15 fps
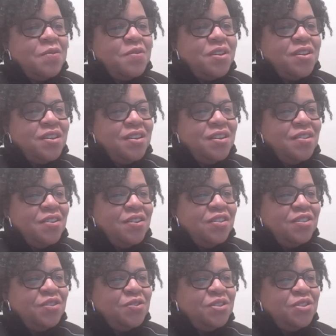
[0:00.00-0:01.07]
I want to
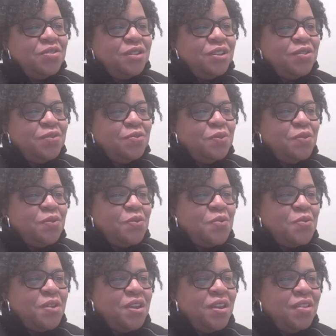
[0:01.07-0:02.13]
also address real
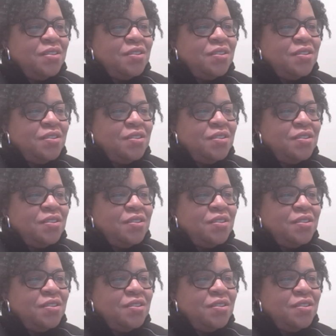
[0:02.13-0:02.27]
quick.